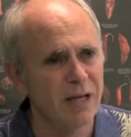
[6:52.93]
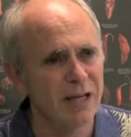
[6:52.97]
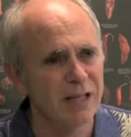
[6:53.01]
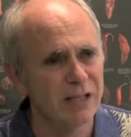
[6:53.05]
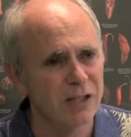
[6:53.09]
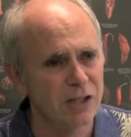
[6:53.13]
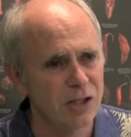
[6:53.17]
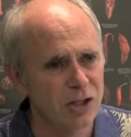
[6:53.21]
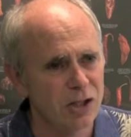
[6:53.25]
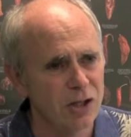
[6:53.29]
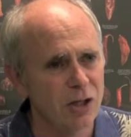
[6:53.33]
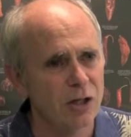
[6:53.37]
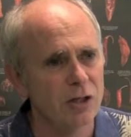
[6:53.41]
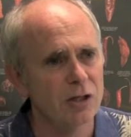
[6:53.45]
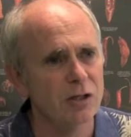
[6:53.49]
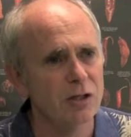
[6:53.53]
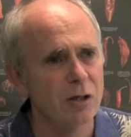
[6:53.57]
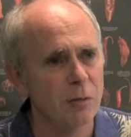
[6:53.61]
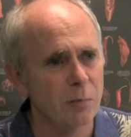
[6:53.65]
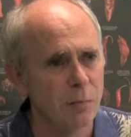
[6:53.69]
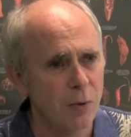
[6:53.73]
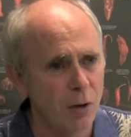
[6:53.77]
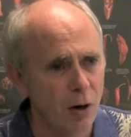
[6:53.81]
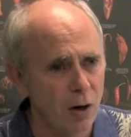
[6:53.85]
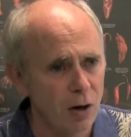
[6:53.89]
It's just
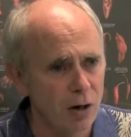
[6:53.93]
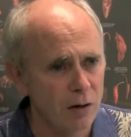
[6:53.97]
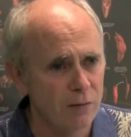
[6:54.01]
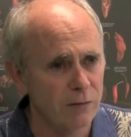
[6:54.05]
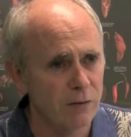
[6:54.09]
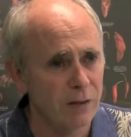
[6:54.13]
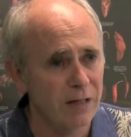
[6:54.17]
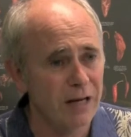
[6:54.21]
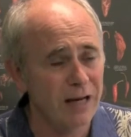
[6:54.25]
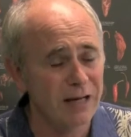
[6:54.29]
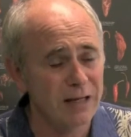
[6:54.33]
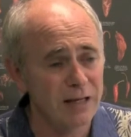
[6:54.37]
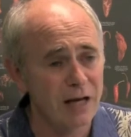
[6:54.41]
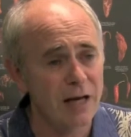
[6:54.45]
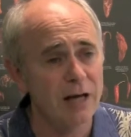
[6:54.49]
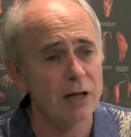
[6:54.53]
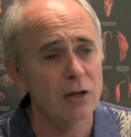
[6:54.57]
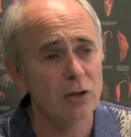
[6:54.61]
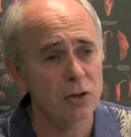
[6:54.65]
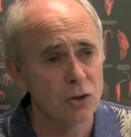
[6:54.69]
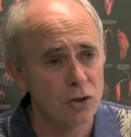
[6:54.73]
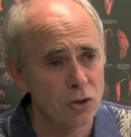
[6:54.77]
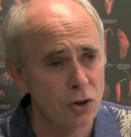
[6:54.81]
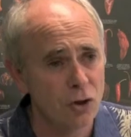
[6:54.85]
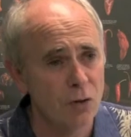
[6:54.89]
a part of it, and yet
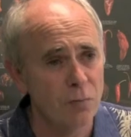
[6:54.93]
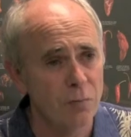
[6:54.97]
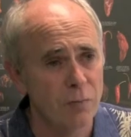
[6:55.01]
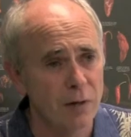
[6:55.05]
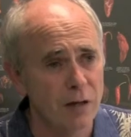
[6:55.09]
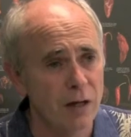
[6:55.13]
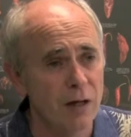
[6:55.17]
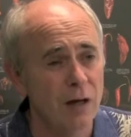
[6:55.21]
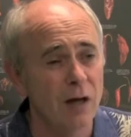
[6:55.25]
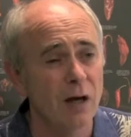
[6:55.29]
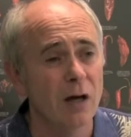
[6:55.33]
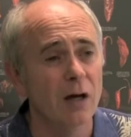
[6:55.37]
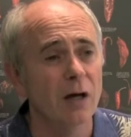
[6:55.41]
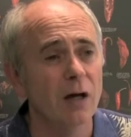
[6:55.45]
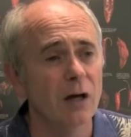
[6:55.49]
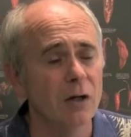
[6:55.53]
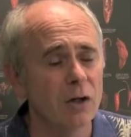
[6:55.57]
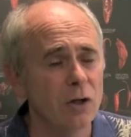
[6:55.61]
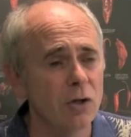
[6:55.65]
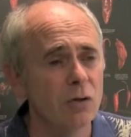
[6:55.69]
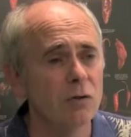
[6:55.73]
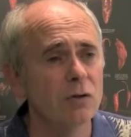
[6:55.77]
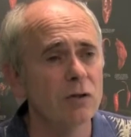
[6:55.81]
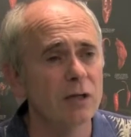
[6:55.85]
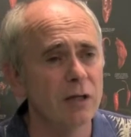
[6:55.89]
it should be a
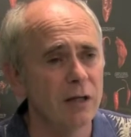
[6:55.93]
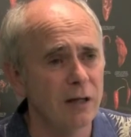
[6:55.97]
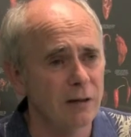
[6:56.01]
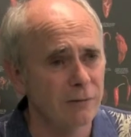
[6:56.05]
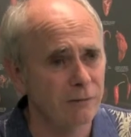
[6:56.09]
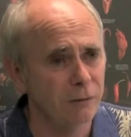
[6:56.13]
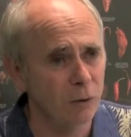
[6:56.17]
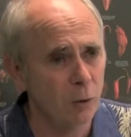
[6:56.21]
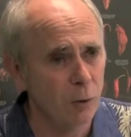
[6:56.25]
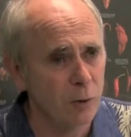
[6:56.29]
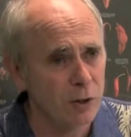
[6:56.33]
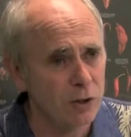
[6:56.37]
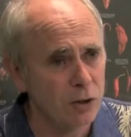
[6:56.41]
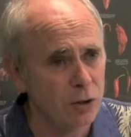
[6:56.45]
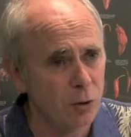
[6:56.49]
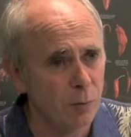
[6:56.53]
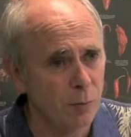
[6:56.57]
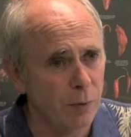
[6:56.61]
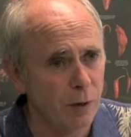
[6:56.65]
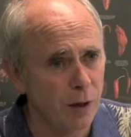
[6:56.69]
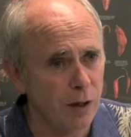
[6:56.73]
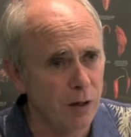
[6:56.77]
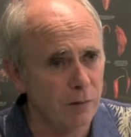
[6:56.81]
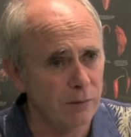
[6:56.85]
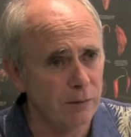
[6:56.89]
hugely influential
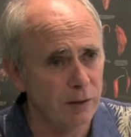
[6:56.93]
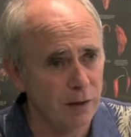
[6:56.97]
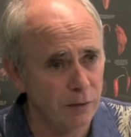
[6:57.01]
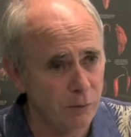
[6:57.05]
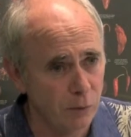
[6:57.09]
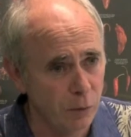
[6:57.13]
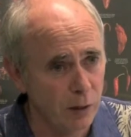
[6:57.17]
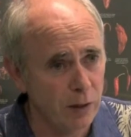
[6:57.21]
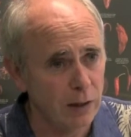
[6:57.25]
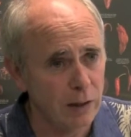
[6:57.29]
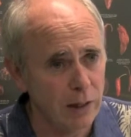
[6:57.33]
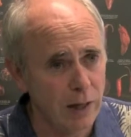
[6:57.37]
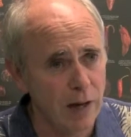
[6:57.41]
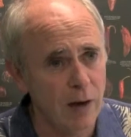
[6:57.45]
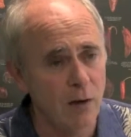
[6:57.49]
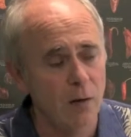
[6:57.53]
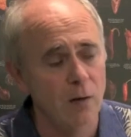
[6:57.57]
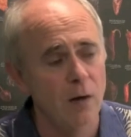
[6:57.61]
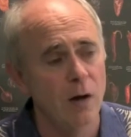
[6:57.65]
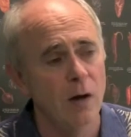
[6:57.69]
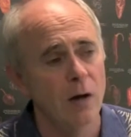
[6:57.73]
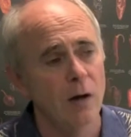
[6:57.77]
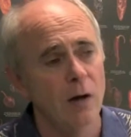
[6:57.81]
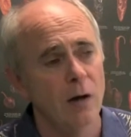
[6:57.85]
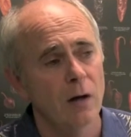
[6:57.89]
part of it if we
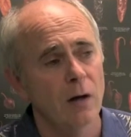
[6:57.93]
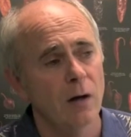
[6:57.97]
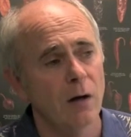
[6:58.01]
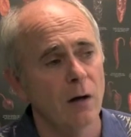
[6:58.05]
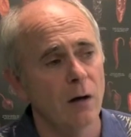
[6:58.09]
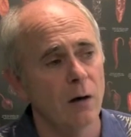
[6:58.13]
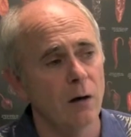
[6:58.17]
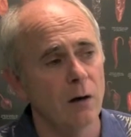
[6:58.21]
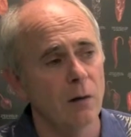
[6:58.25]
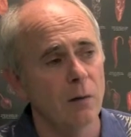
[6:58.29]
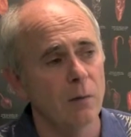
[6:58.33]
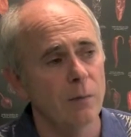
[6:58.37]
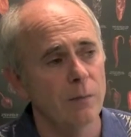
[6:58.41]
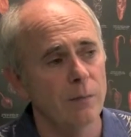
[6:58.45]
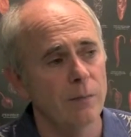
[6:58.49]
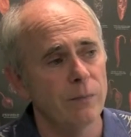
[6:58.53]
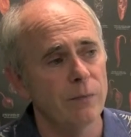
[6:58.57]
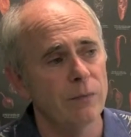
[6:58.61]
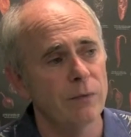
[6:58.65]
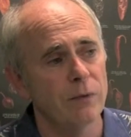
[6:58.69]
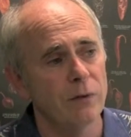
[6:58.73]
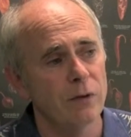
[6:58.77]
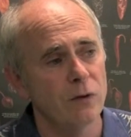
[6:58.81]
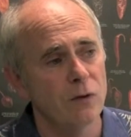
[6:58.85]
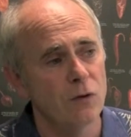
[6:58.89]
allow our
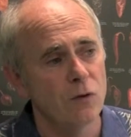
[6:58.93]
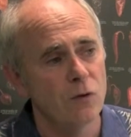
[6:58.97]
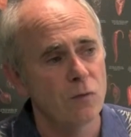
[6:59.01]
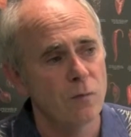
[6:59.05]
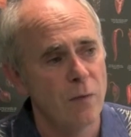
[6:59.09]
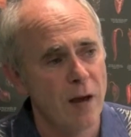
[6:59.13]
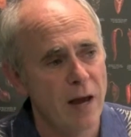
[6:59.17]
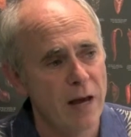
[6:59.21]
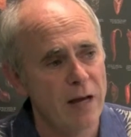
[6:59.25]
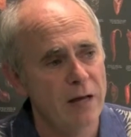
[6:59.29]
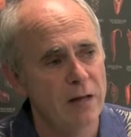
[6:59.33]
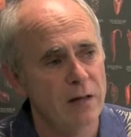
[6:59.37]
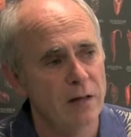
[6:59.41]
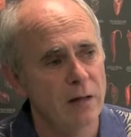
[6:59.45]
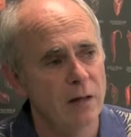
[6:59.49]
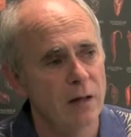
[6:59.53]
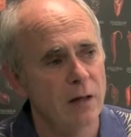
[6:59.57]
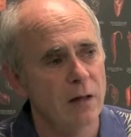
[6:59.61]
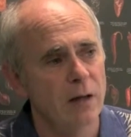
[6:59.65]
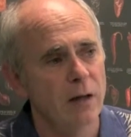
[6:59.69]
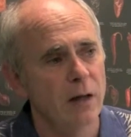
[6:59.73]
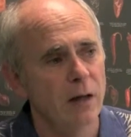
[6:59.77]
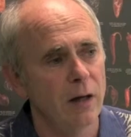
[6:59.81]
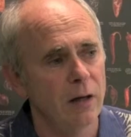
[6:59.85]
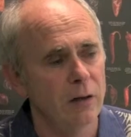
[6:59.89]
humane
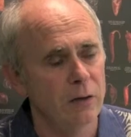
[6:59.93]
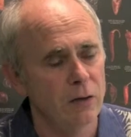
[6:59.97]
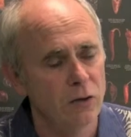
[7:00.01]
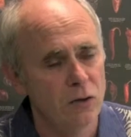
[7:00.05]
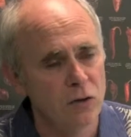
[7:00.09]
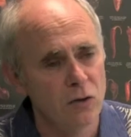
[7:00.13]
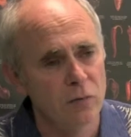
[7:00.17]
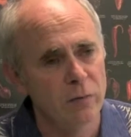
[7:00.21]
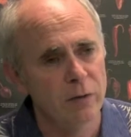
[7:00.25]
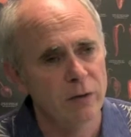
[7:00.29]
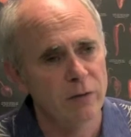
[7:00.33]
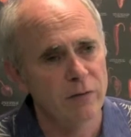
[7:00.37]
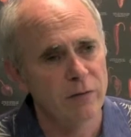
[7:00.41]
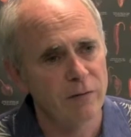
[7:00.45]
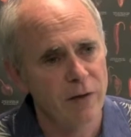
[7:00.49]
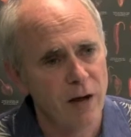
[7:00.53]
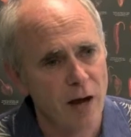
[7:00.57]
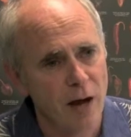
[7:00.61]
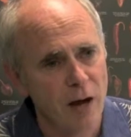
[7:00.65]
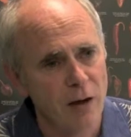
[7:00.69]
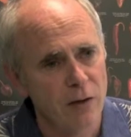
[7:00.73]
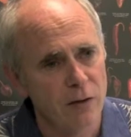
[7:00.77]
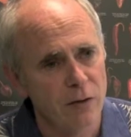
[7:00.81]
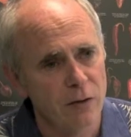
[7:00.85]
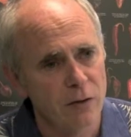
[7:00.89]
and human
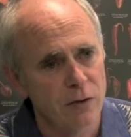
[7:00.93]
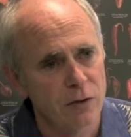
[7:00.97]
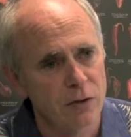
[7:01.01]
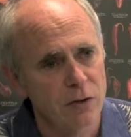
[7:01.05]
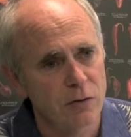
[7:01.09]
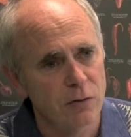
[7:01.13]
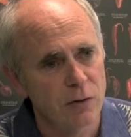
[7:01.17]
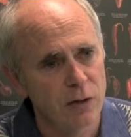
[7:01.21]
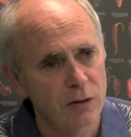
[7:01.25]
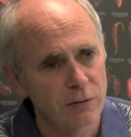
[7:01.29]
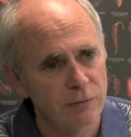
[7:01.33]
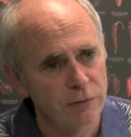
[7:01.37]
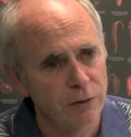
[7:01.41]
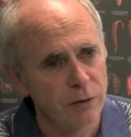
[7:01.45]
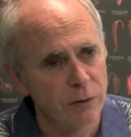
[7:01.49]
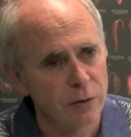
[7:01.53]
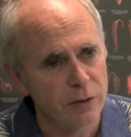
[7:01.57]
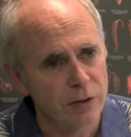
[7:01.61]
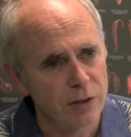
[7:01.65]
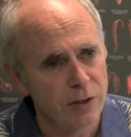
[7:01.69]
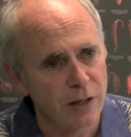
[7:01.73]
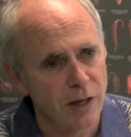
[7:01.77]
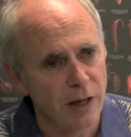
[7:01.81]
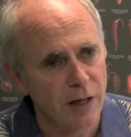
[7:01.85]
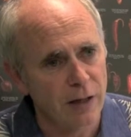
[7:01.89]
values to
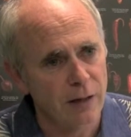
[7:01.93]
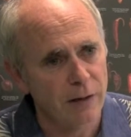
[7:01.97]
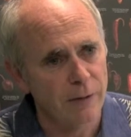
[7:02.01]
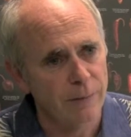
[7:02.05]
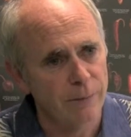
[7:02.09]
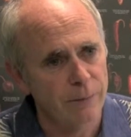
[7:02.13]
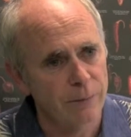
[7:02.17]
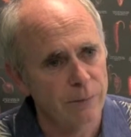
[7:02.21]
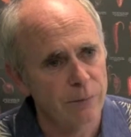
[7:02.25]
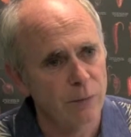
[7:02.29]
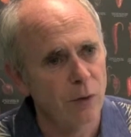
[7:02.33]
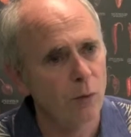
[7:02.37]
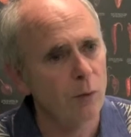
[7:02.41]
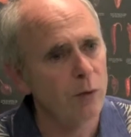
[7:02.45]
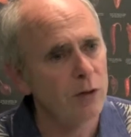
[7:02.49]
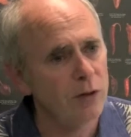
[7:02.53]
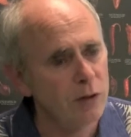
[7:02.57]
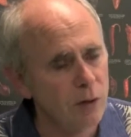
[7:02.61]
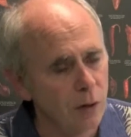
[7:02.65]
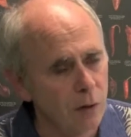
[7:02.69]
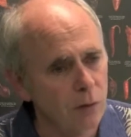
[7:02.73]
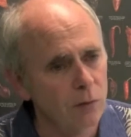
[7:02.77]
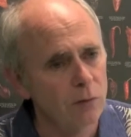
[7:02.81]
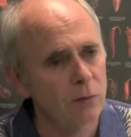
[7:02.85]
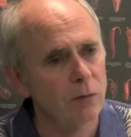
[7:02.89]
influence that, but we
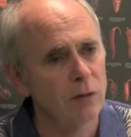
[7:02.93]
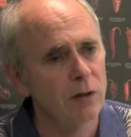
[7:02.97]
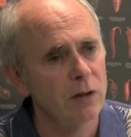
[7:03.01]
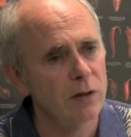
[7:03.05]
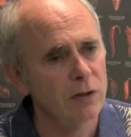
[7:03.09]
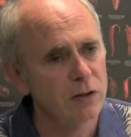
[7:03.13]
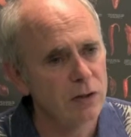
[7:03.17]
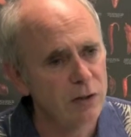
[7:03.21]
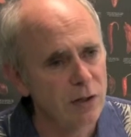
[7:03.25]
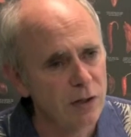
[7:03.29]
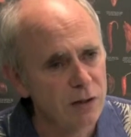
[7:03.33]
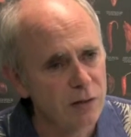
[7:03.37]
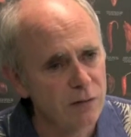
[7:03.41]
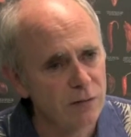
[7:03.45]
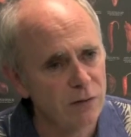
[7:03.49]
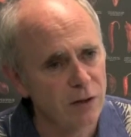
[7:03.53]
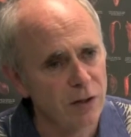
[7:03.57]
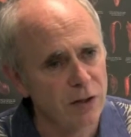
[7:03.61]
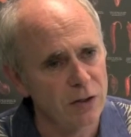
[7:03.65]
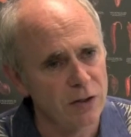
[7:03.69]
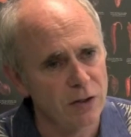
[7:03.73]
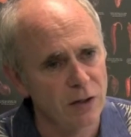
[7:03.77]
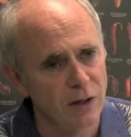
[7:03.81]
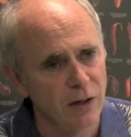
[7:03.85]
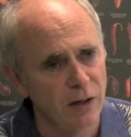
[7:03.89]
don't
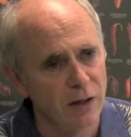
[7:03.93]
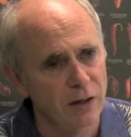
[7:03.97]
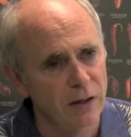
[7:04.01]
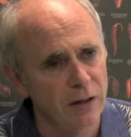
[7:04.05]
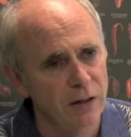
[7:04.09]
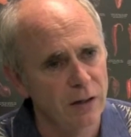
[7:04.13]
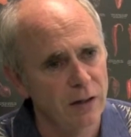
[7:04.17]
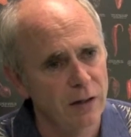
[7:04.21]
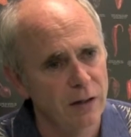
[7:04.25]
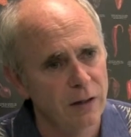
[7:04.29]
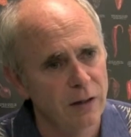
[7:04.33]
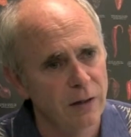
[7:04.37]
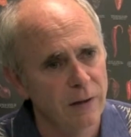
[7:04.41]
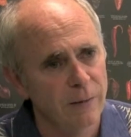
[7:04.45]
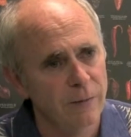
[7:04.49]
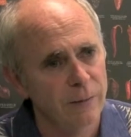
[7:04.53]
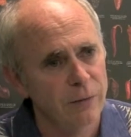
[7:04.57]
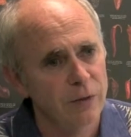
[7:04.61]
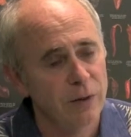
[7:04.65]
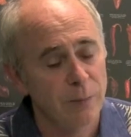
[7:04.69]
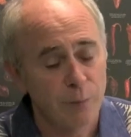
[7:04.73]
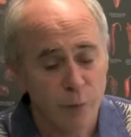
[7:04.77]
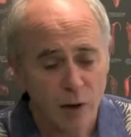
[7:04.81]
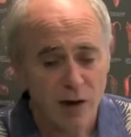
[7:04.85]
incentivize that. The